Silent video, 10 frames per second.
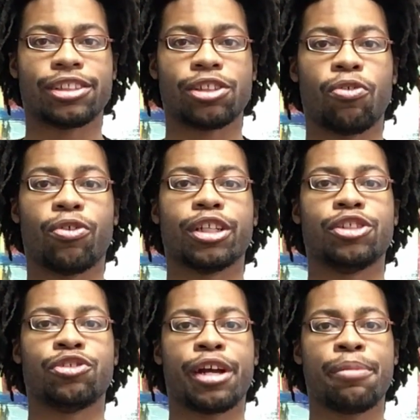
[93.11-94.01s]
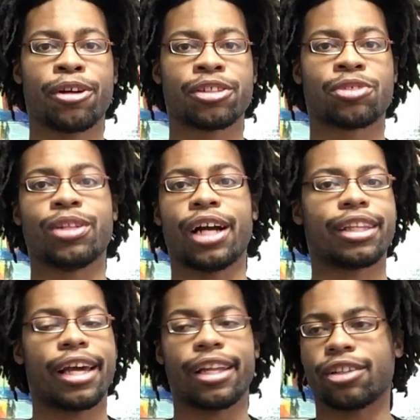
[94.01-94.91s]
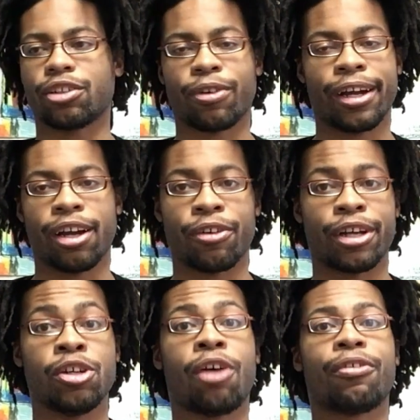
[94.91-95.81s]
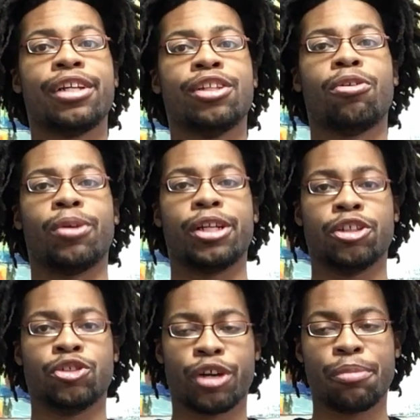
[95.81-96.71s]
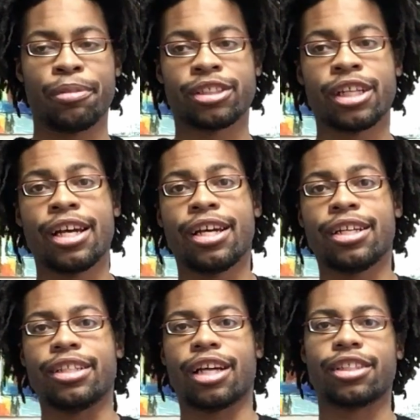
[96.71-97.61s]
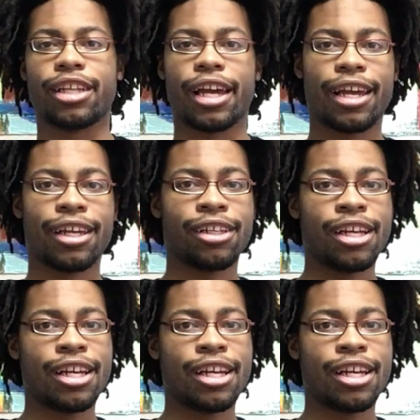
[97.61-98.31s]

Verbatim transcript: So for the dreamers, we got that out the way already. You already know what your dream is. Now today,